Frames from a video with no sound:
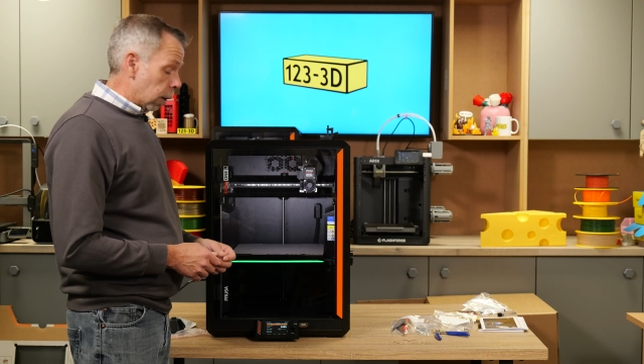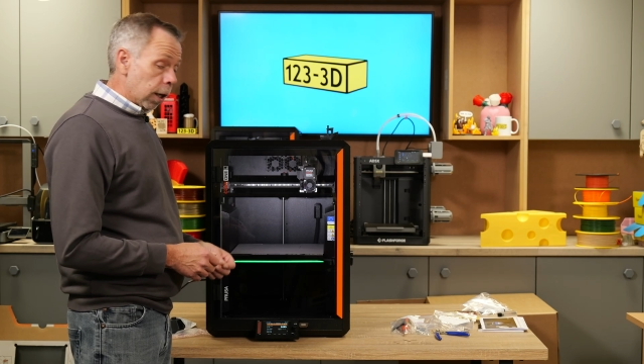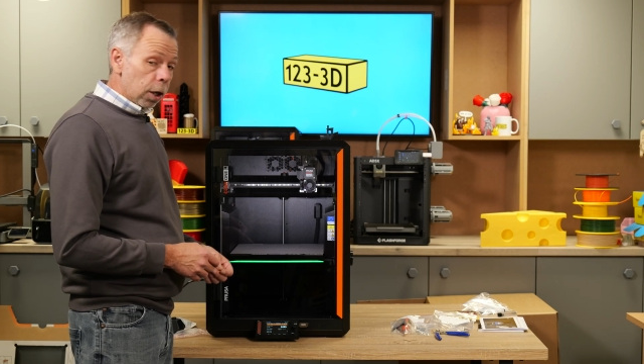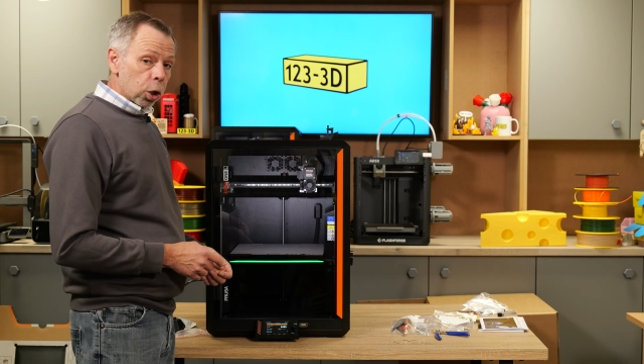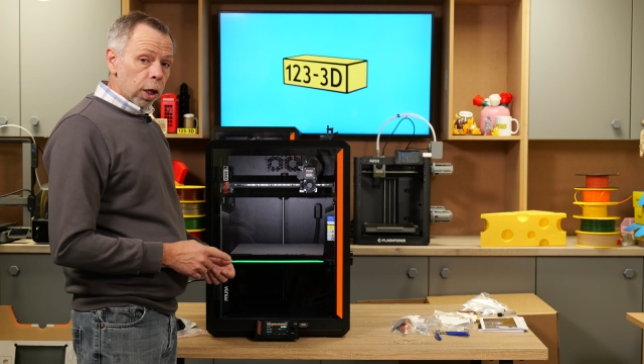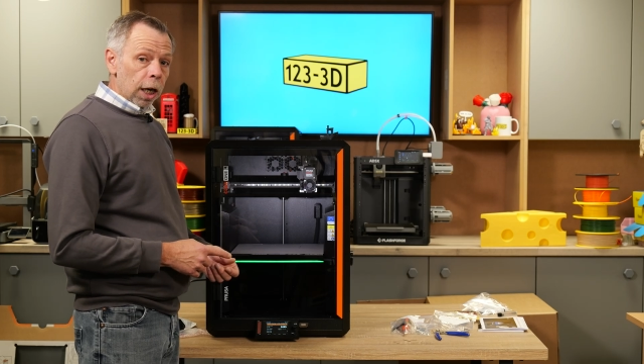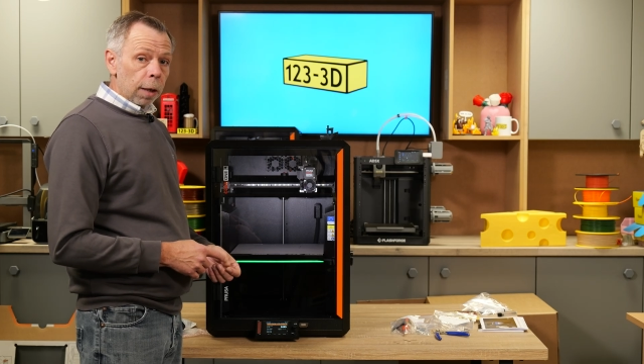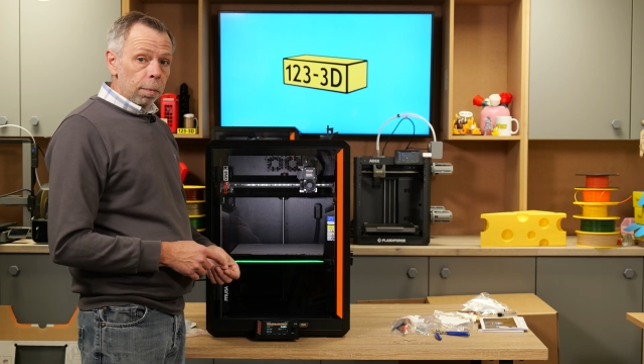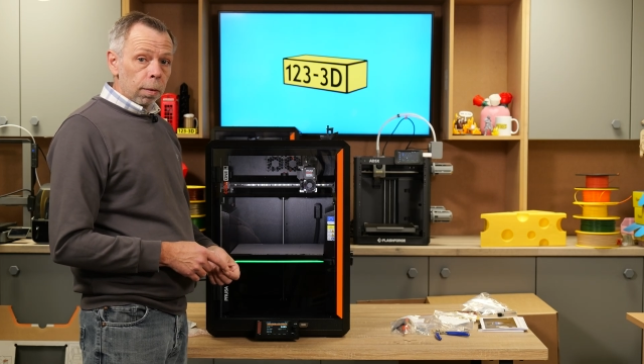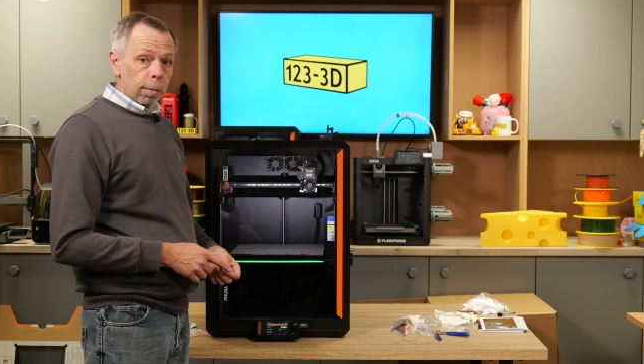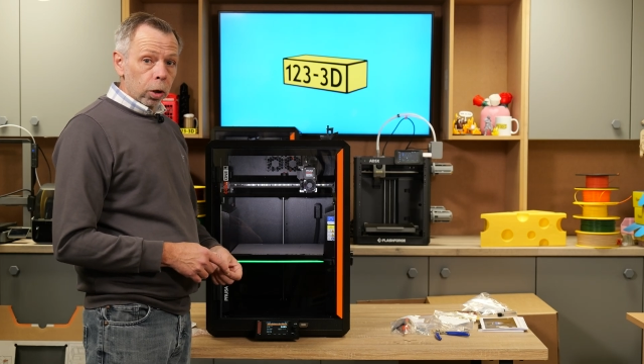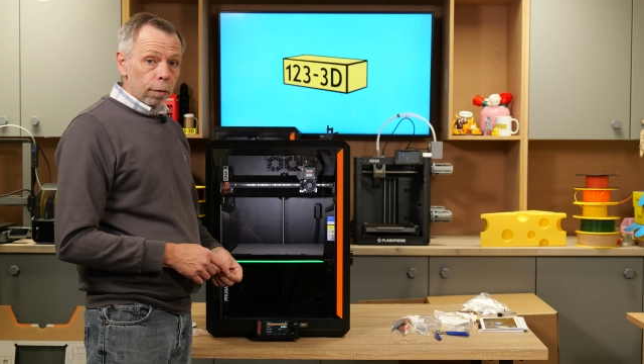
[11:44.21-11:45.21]
that is
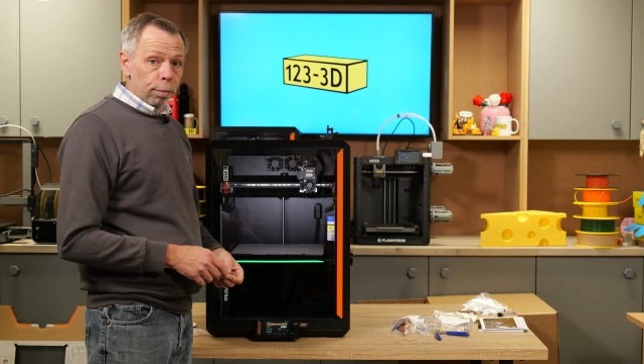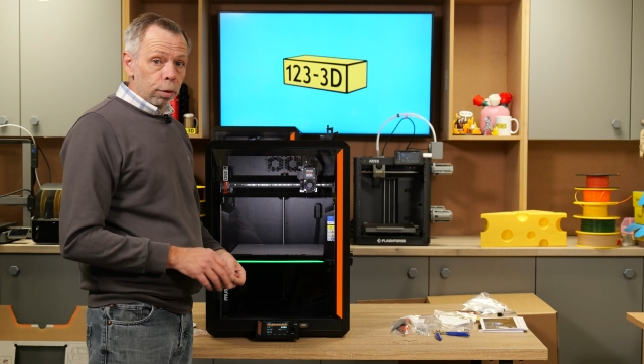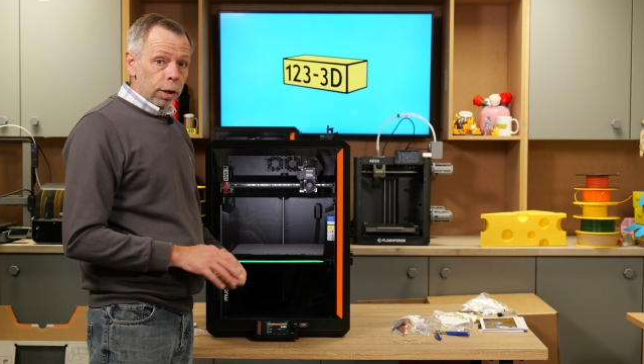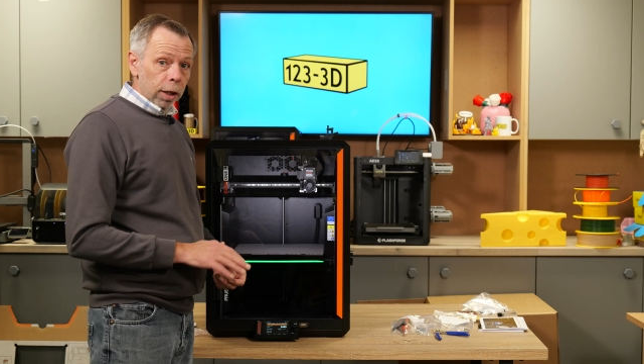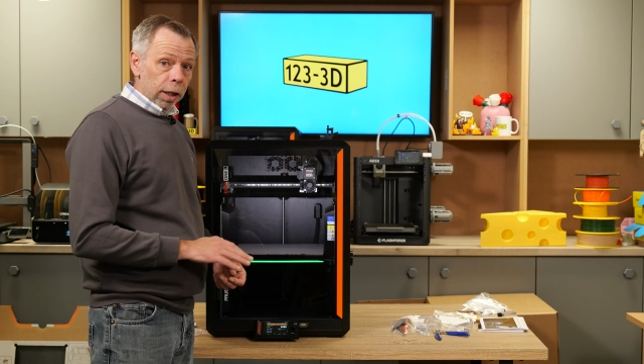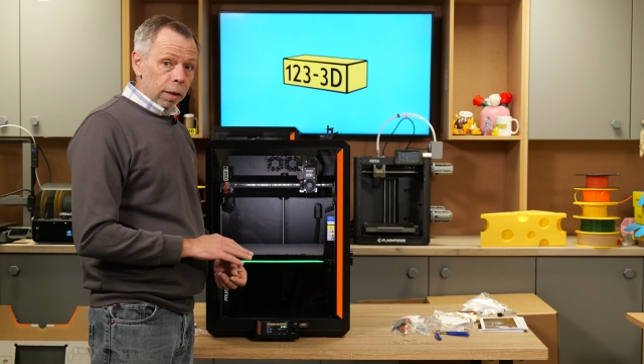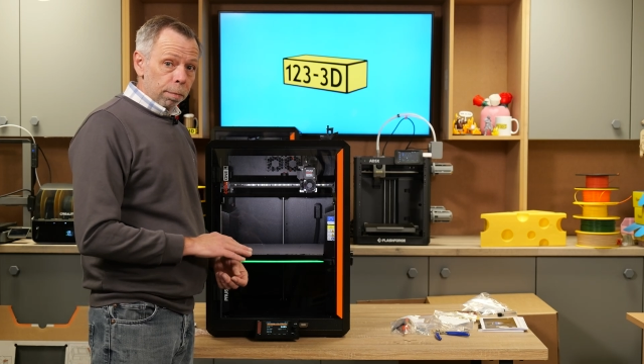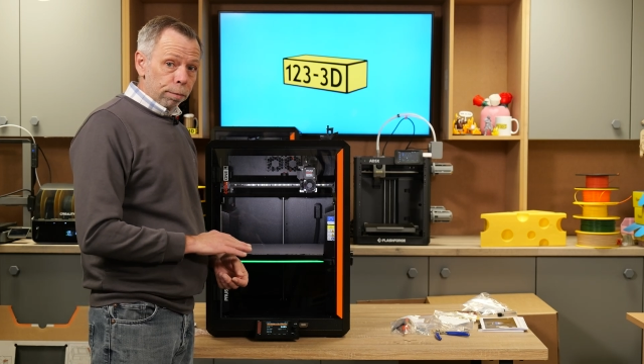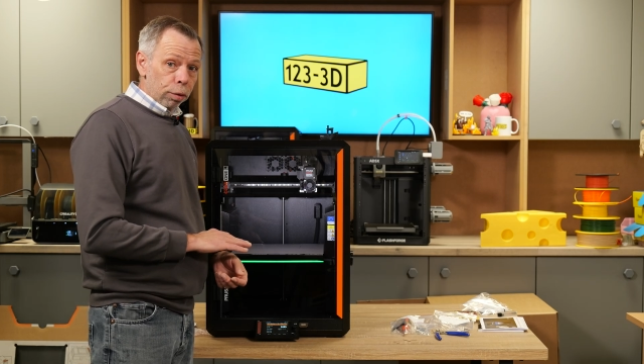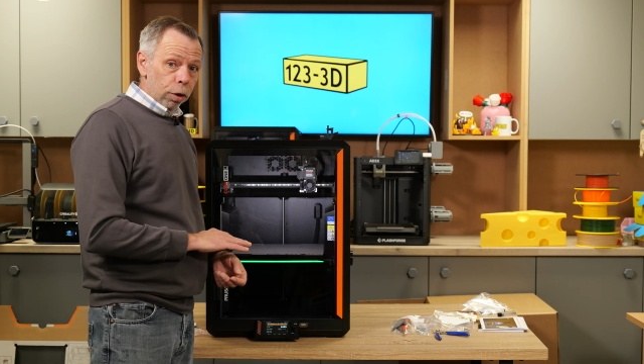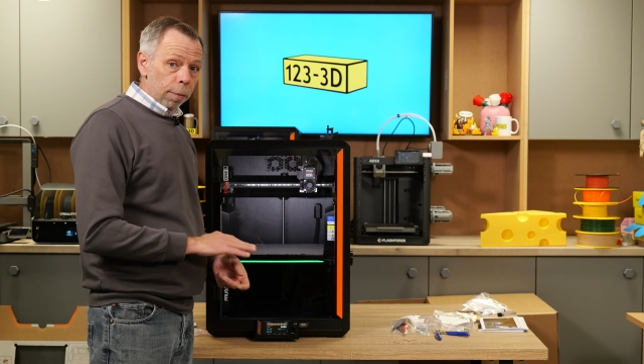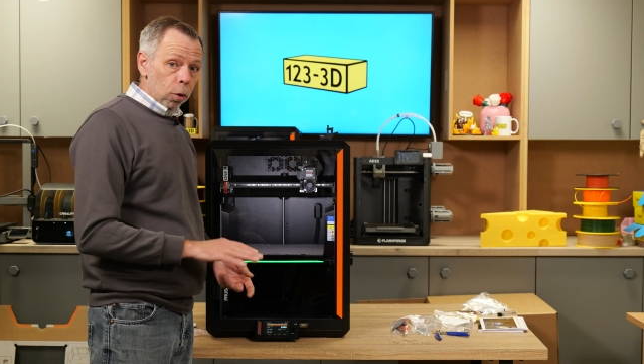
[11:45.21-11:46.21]
capable of printing
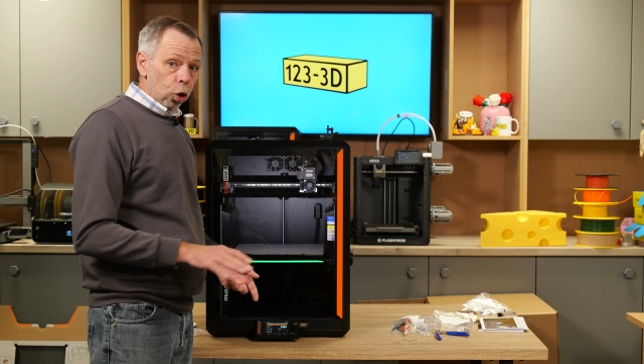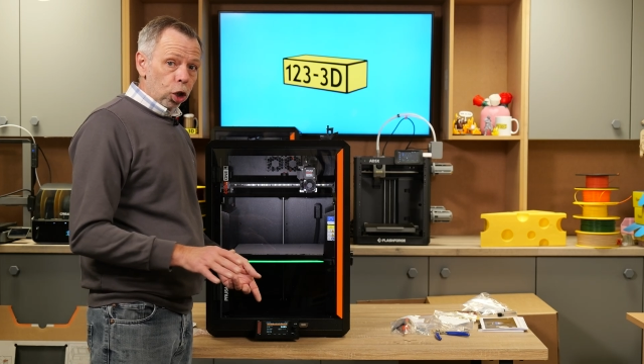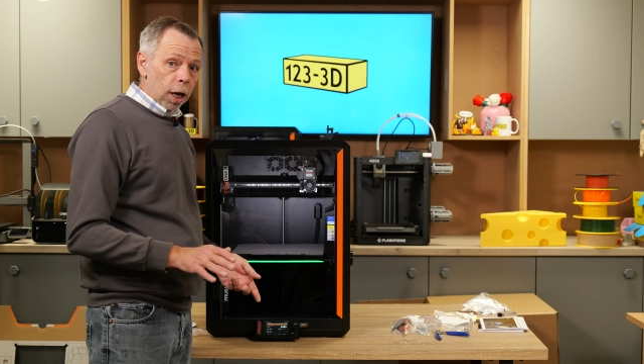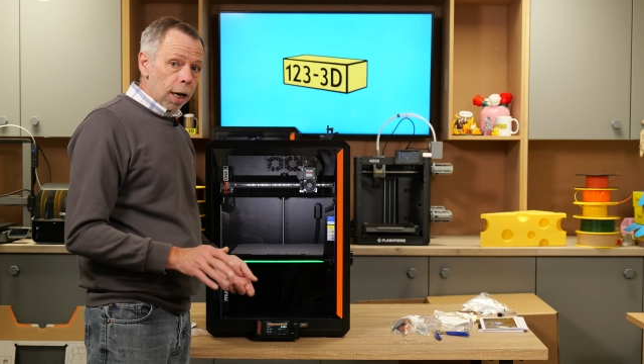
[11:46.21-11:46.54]
pretty much